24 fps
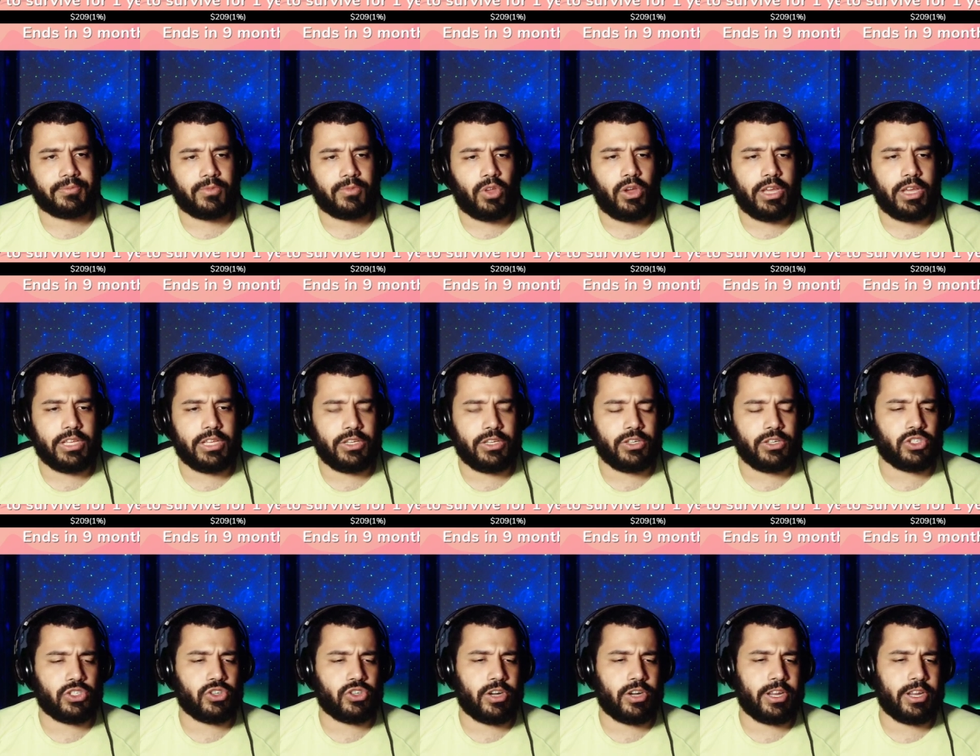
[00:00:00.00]
Okay, you're
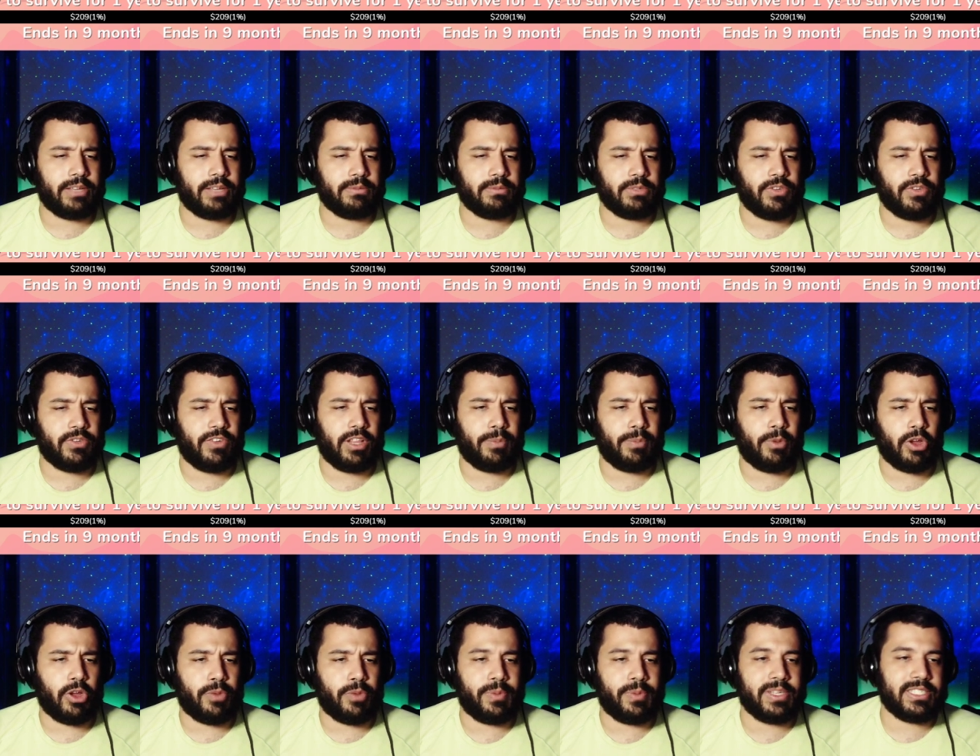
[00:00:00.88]
just trying to develop
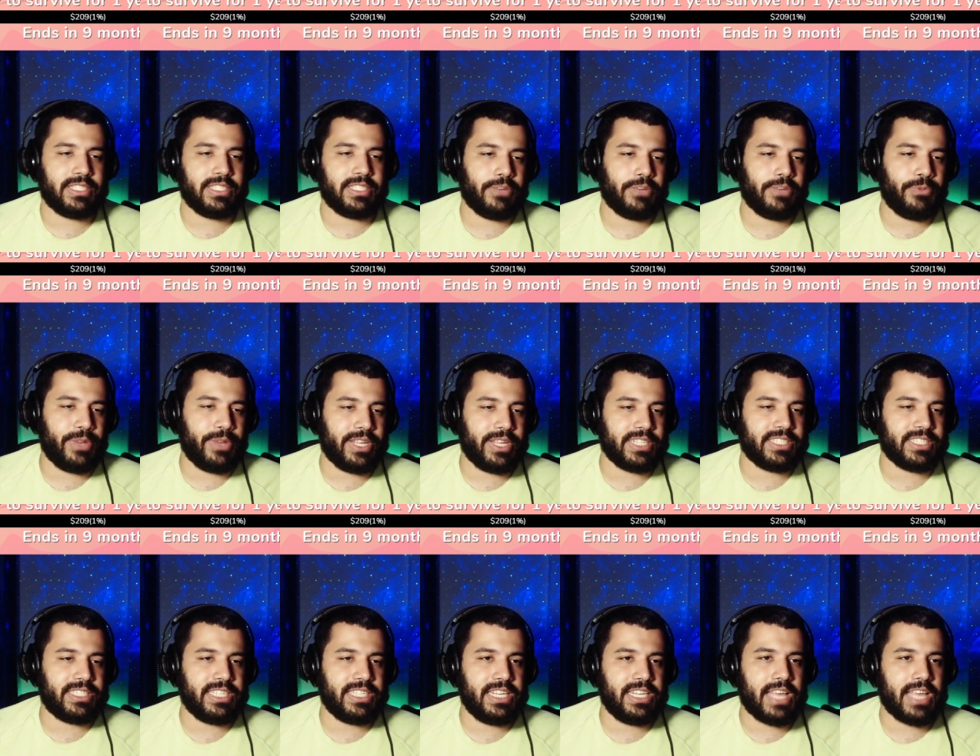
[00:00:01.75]
all your pieces, and we can
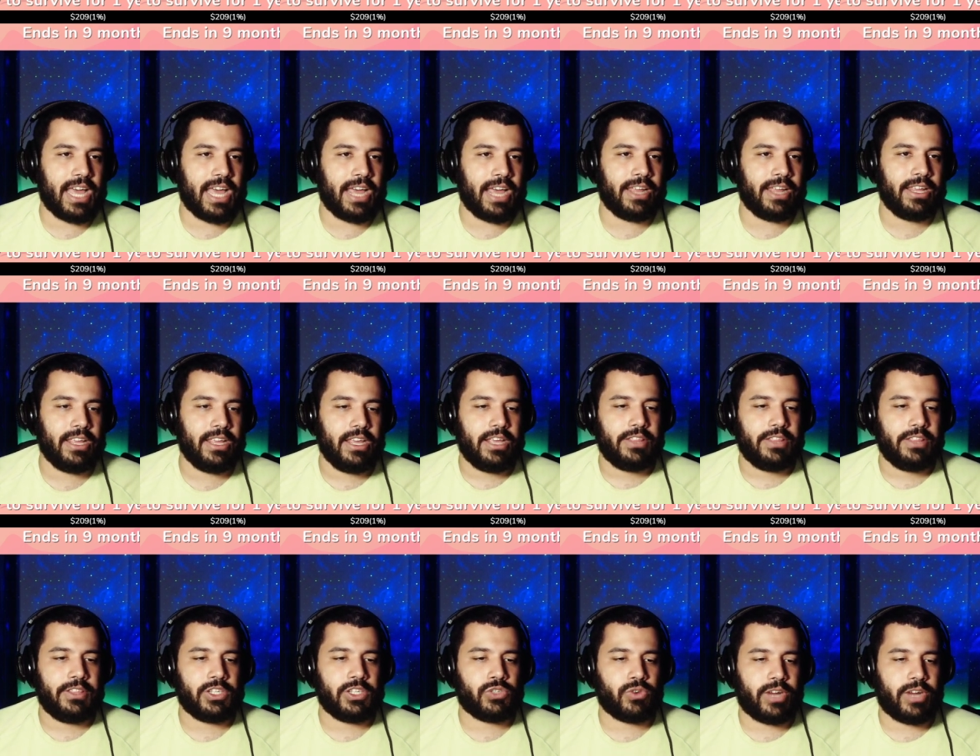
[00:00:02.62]
see that
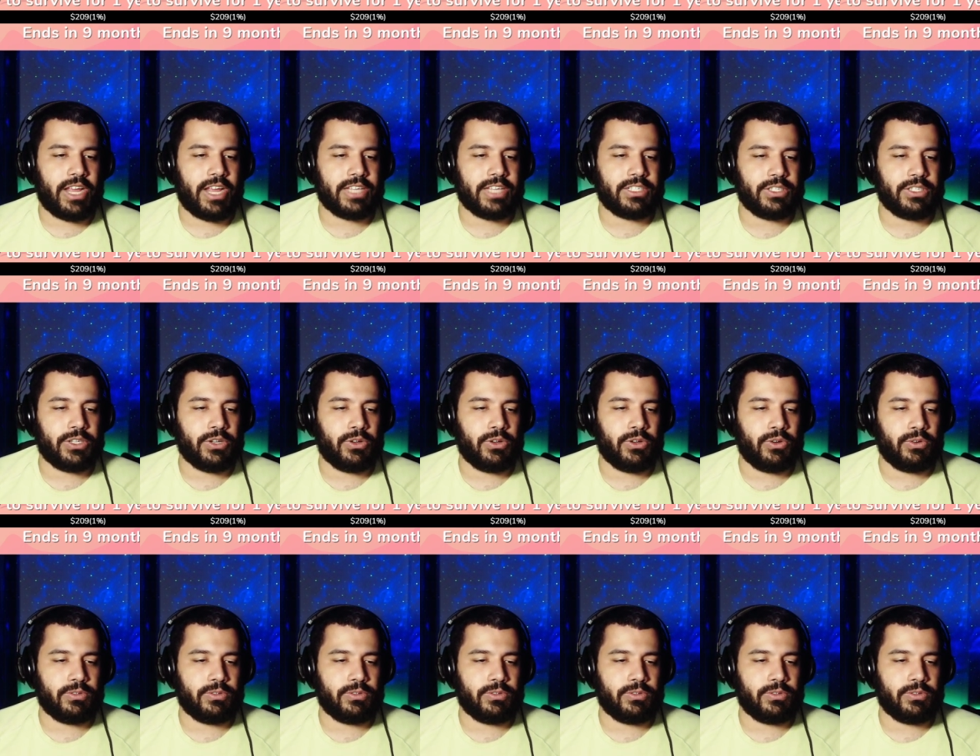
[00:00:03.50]
this rook has no